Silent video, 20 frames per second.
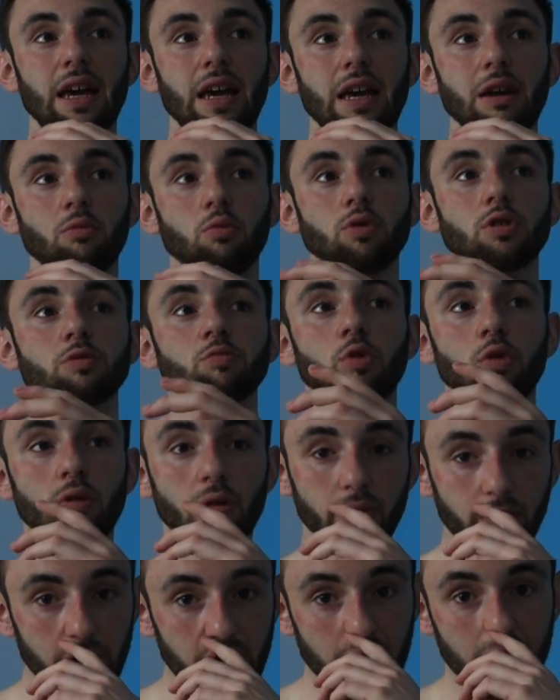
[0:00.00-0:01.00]
it was more
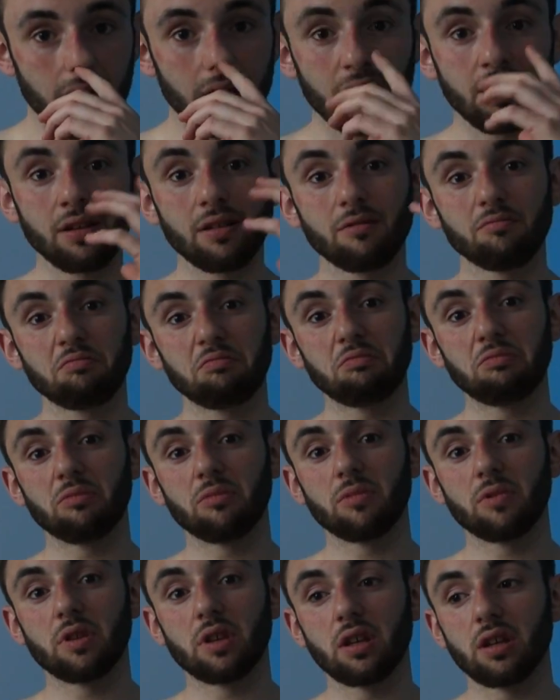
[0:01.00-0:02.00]
revealing
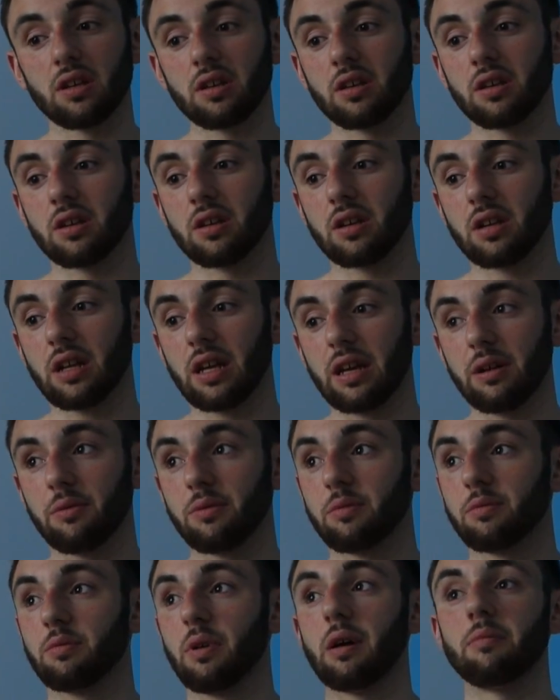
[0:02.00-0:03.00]
than
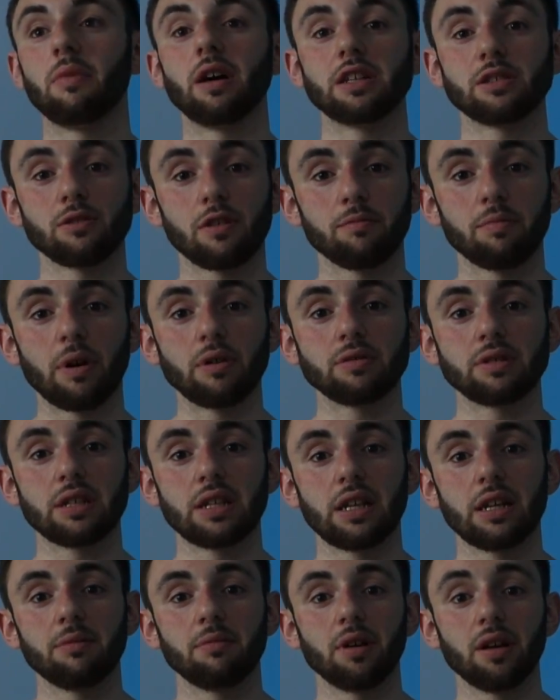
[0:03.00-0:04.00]
I might as well have
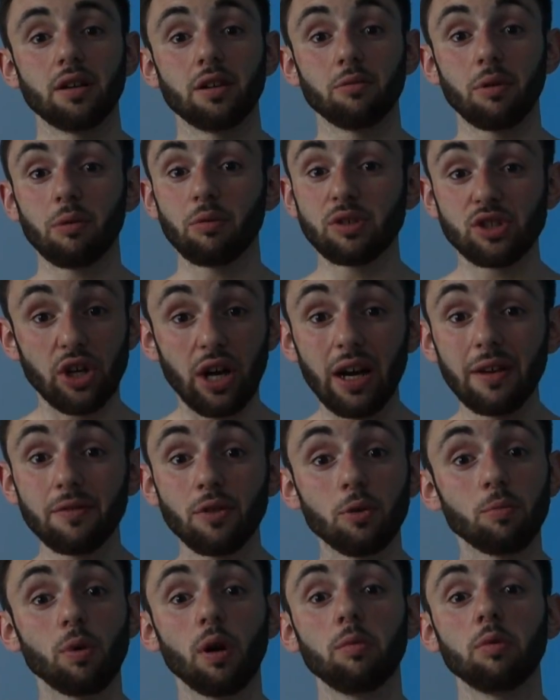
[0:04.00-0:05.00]
posted it in my underwear, which I have
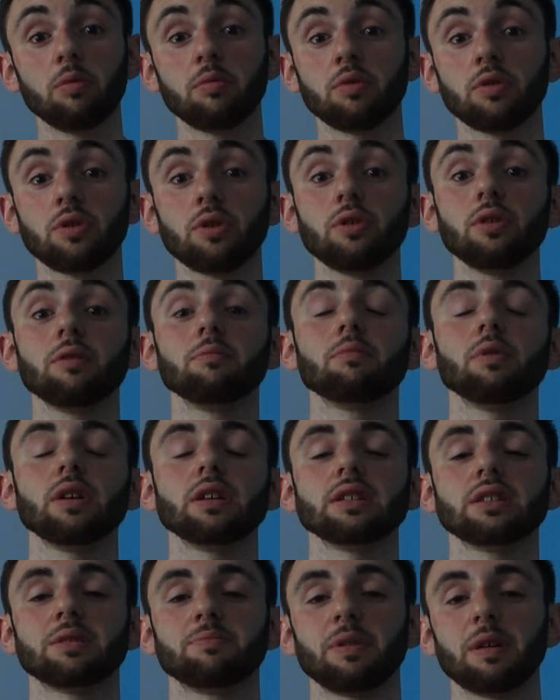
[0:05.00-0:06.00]
no problem on doing,
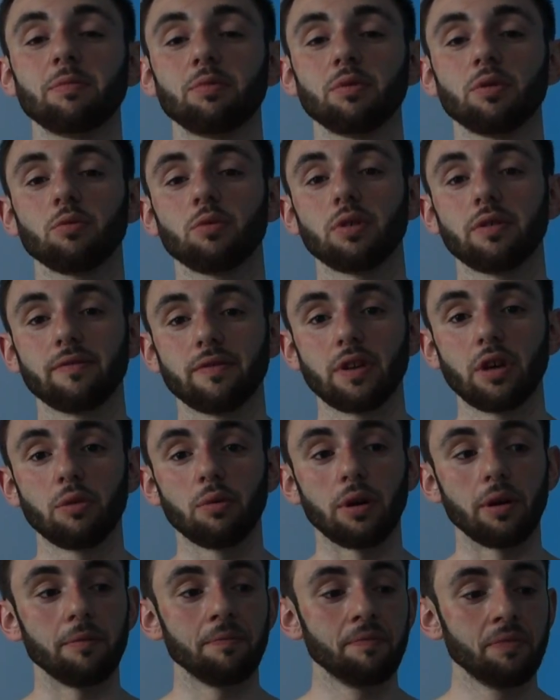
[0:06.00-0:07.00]
but it's people that want to
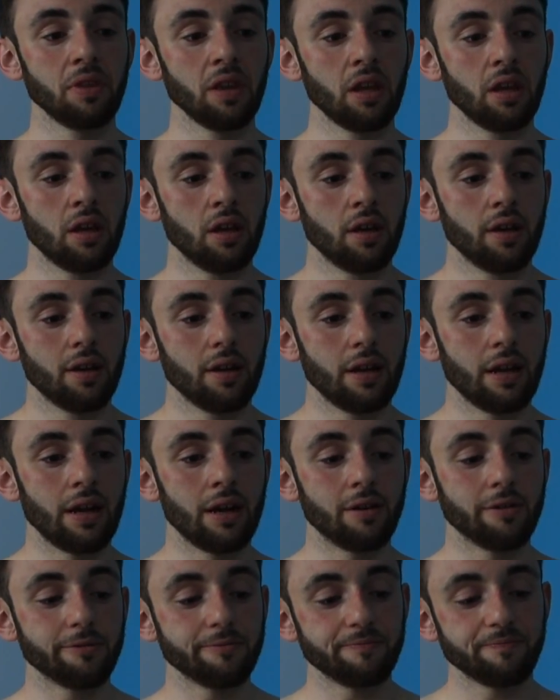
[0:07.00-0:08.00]
view it.
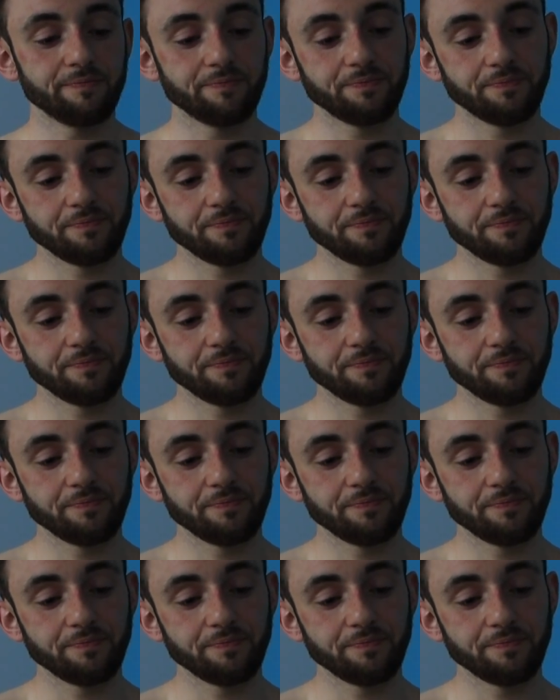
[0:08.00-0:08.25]
Now,